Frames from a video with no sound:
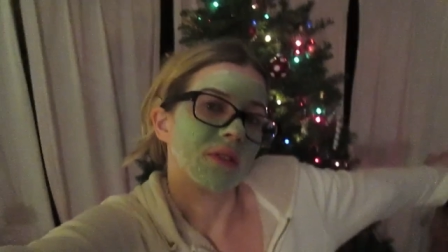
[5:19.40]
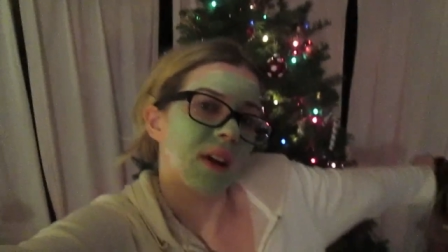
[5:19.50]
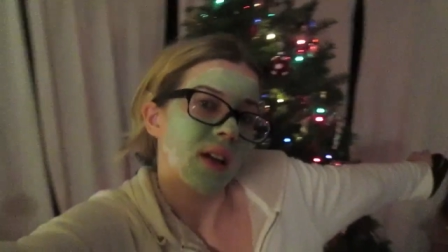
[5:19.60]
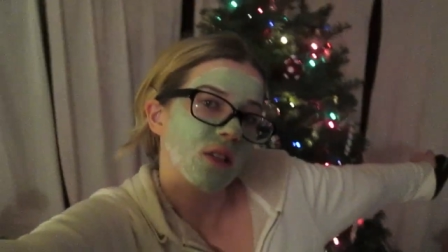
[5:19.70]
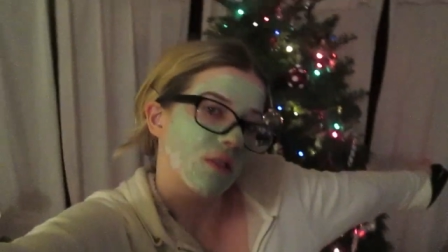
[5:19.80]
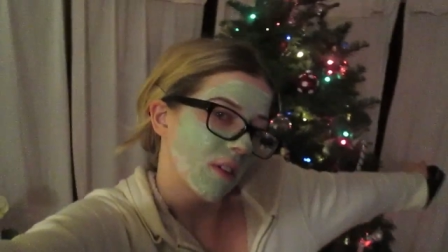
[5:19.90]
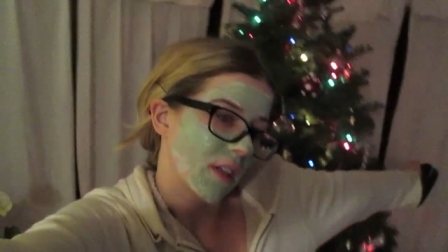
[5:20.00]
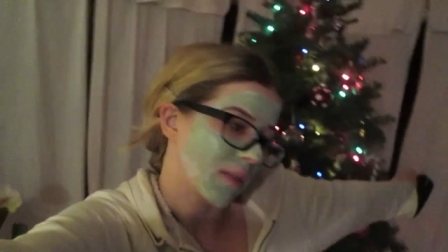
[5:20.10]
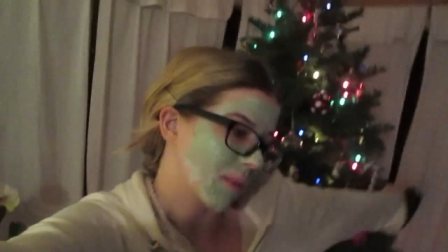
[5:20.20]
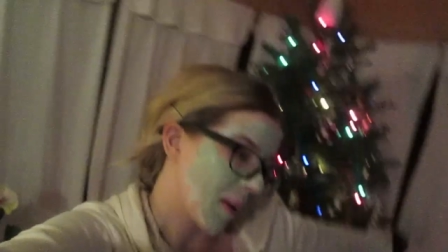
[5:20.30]
Revenge,
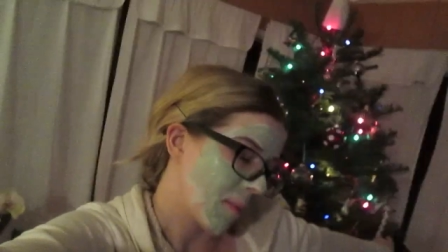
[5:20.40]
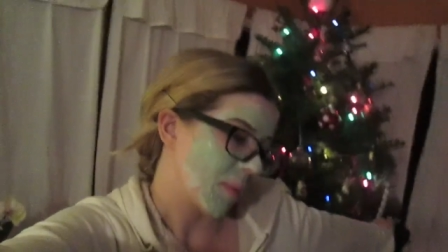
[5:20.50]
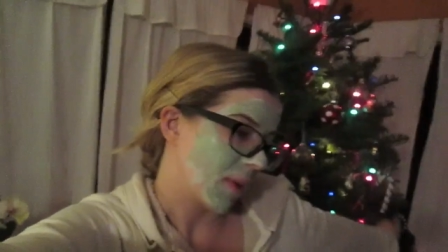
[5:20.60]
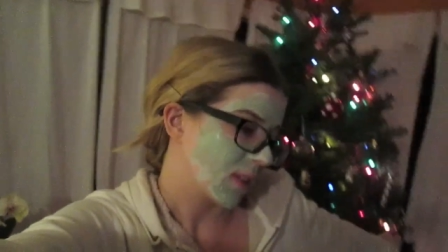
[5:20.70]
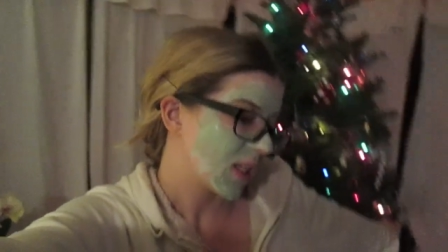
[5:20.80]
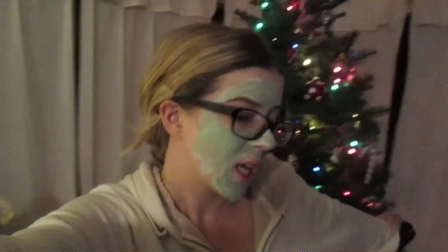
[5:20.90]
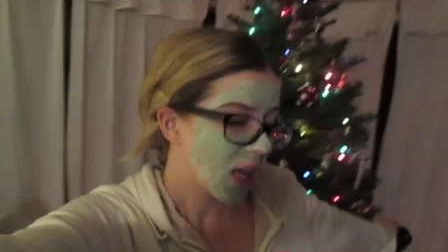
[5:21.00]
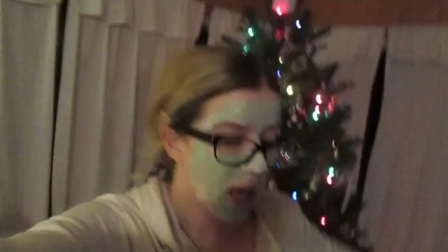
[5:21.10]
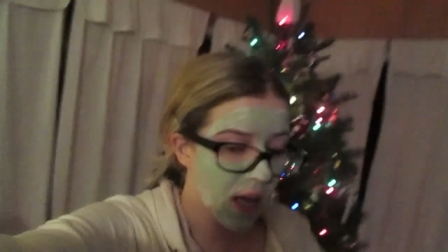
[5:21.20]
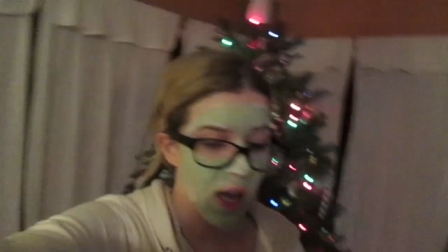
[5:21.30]
drink some chamomile
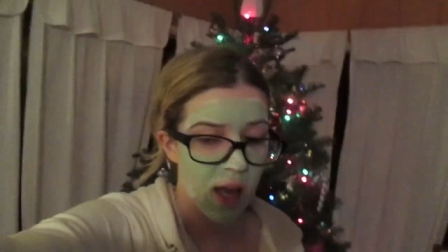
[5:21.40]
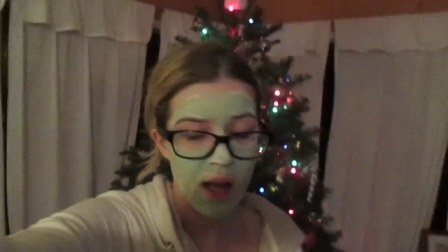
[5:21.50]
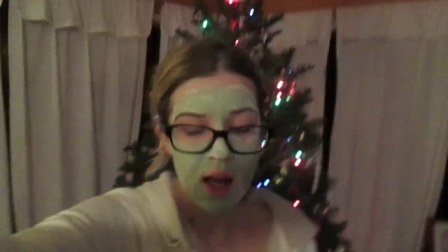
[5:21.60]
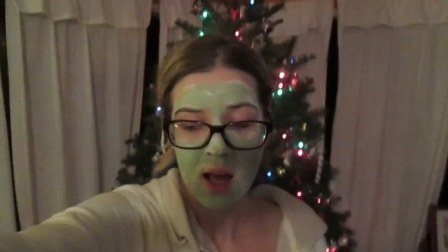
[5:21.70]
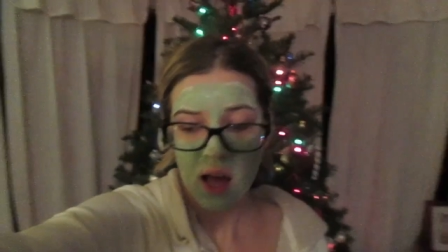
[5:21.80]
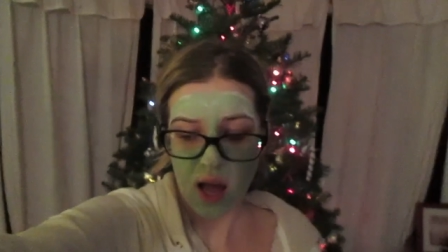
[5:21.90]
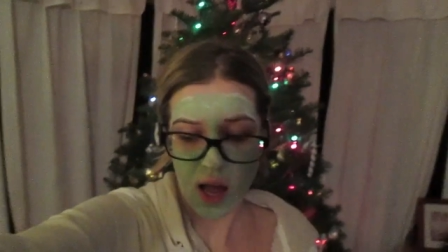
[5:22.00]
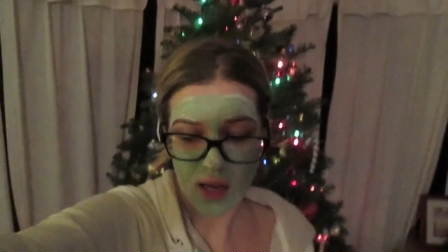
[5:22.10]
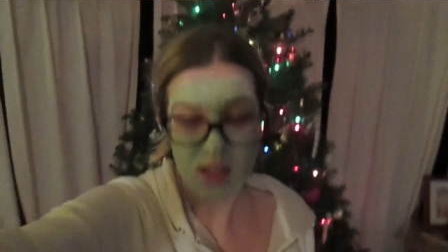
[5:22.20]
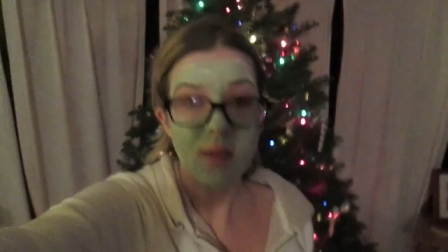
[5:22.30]
tea.
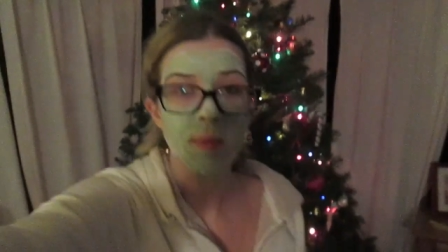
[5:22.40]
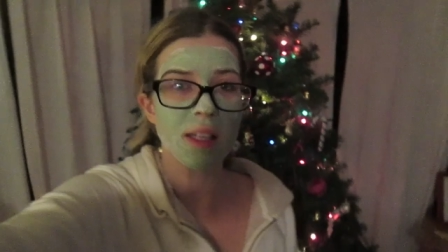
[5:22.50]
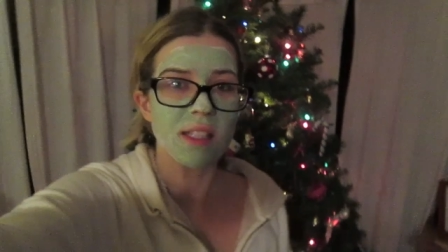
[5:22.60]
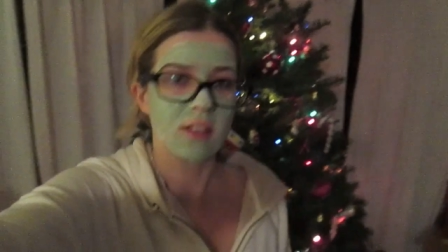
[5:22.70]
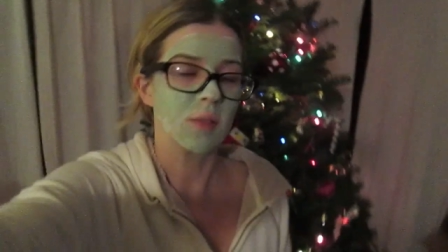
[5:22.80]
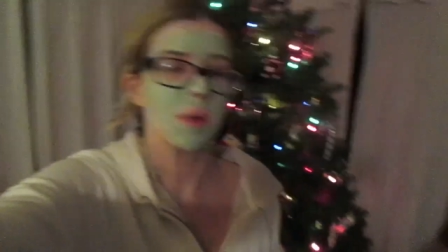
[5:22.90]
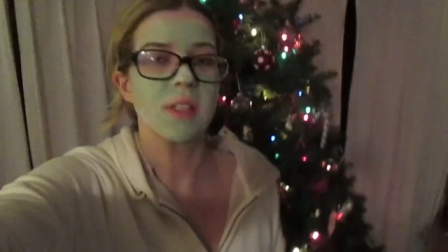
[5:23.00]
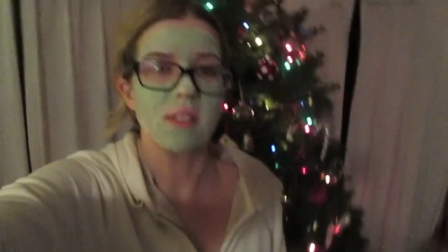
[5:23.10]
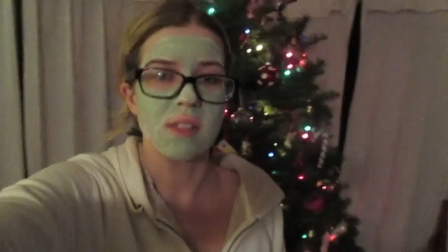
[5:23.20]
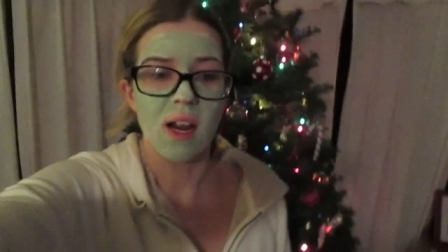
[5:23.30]
And I think I'm going to stick all the
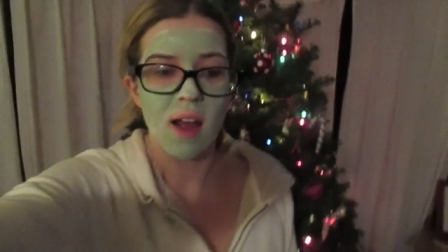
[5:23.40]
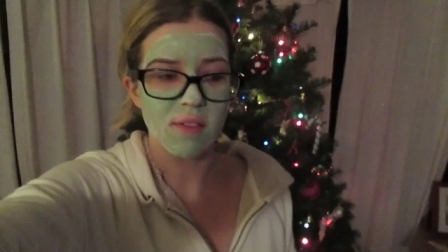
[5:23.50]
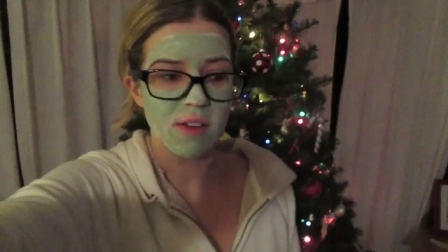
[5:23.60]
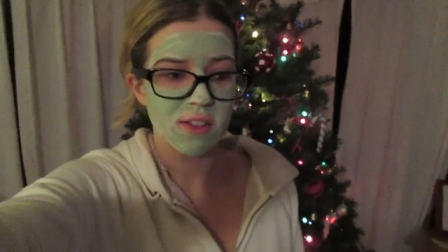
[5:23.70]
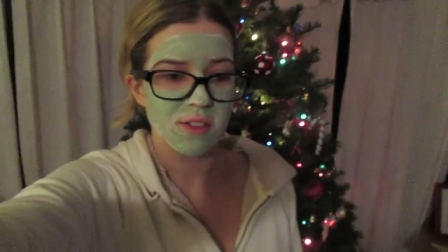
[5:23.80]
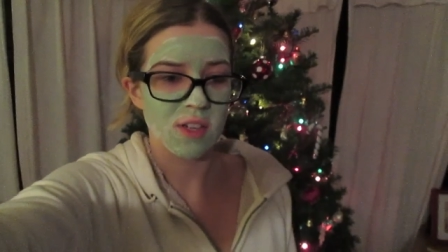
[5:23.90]
presents that I have under the